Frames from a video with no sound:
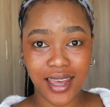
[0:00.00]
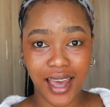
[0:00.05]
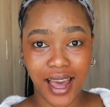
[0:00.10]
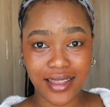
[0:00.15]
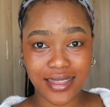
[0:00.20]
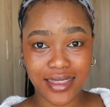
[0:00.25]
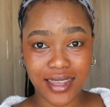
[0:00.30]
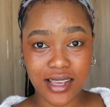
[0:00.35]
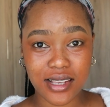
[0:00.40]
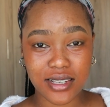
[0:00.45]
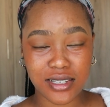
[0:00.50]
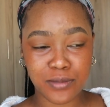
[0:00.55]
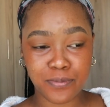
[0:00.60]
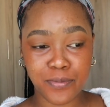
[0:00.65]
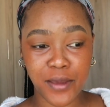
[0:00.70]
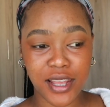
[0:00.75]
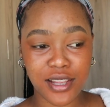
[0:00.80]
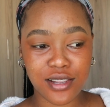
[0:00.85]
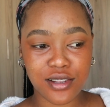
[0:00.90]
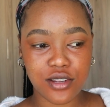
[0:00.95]
at the
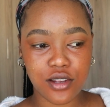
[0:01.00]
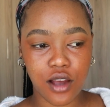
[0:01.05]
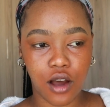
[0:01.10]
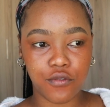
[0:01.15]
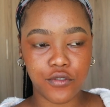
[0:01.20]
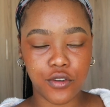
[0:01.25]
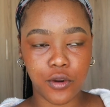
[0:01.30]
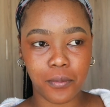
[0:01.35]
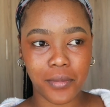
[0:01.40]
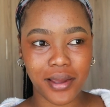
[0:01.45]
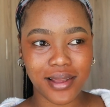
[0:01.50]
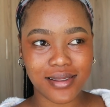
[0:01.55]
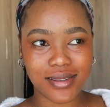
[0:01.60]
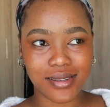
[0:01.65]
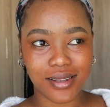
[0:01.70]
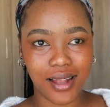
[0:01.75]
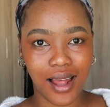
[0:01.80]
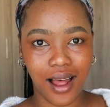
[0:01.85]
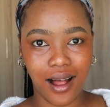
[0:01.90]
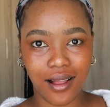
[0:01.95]
expense of your
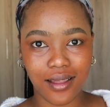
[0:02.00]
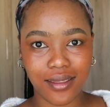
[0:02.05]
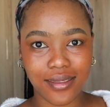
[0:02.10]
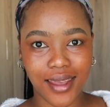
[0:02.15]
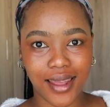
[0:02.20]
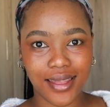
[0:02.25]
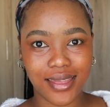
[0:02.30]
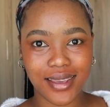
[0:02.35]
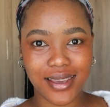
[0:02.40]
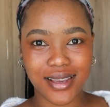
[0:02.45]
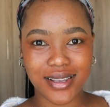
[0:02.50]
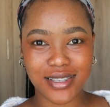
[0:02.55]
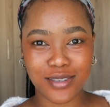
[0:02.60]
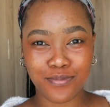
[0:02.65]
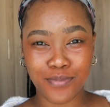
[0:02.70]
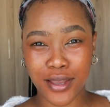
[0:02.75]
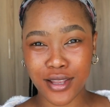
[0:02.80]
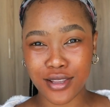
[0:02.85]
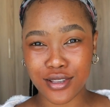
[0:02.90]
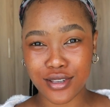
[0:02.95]
mental health, at the
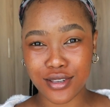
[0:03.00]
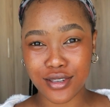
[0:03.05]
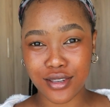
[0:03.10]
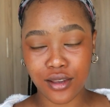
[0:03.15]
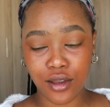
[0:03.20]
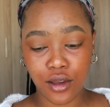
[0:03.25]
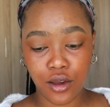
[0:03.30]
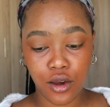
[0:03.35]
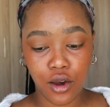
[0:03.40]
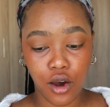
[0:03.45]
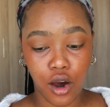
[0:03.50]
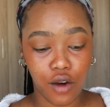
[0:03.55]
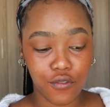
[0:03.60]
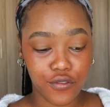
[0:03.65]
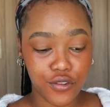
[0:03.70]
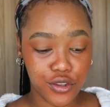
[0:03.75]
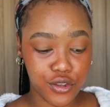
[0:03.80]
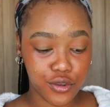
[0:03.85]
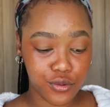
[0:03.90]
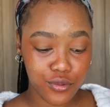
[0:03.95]
expense of
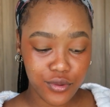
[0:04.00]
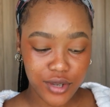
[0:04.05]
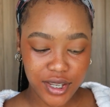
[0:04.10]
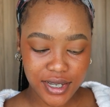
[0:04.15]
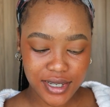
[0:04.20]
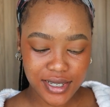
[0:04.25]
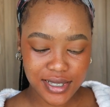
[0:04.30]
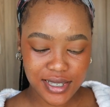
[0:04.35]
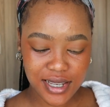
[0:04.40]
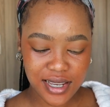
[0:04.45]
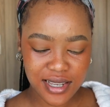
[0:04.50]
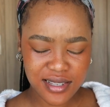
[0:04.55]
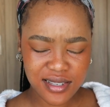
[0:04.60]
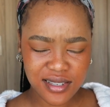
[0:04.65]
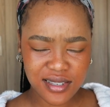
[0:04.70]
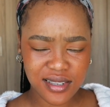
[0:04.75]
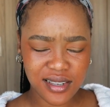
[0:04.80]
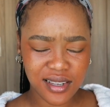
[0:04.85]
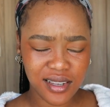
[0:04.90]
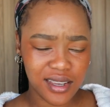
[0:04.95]
you, in a
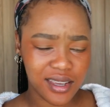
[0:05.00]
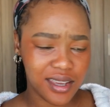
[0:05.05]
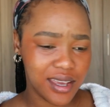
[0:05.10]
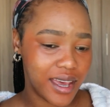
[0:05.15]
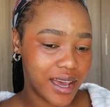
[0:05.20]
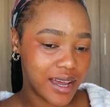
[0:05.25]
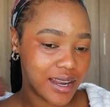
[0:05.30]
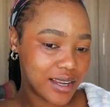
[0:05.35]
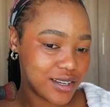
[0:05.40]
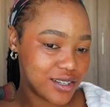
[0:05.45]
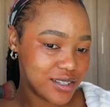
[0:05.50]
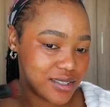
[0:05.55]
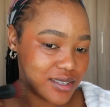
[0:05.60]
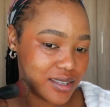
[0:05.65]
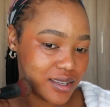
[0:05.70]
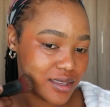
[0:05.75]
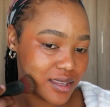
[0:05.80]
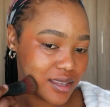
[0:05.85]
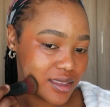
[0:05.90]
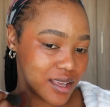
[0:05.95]
sense. And I just
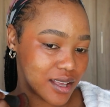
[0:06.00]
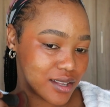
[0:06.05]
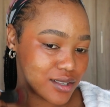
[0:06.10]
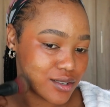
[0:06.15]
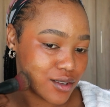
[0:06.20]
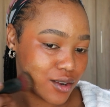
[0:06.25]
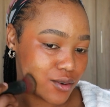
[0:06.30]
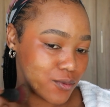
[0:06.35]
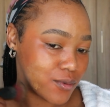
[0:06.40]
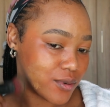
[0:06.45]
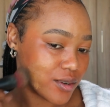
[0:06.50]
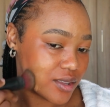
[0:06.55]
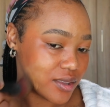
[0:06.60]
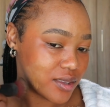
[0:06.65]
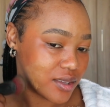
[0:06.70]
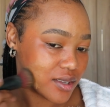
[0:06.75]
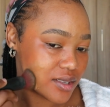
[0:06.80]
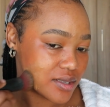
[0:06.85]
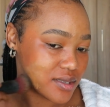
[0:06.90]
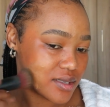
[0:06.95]
think that that's not worth
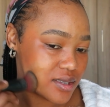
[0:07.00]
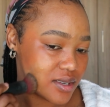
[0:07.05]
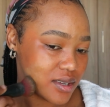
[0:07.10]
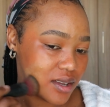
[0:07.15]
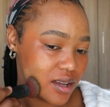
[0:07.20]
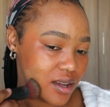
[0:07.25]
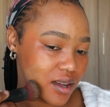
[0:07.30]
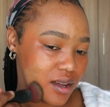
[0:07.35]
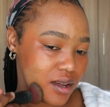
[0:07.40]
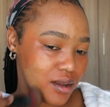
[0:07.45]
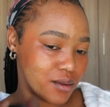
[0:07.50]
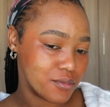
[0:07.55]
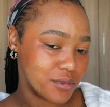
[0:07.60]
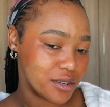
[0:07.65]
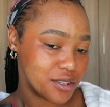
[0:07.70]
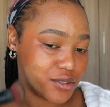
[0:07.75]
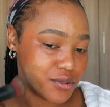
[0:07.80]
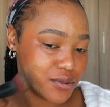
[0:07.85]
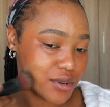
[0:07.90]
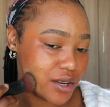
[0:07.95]
it.
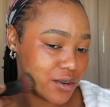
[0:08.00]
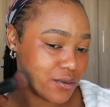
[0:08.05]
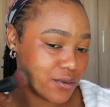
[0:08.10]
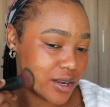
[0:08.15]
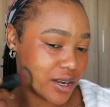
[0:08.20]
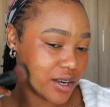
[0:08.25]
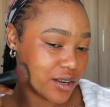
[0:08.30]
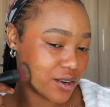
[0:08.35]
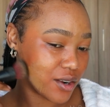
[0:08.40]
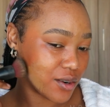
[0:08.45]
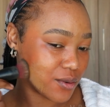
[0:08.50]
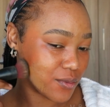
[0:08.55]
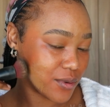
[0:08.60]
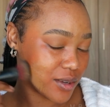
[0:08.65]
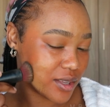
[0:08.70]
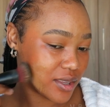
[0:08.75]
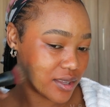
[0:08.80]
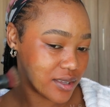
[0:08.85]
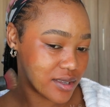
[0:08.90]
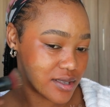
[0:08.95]
It's really, really not
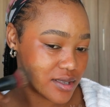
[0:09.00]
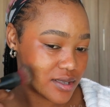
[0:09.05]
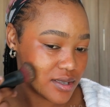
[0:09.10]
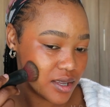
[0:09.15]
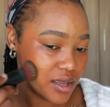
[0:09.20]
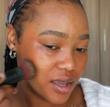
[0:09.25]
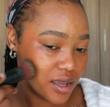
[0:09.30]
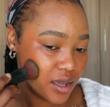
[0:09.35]
worth it.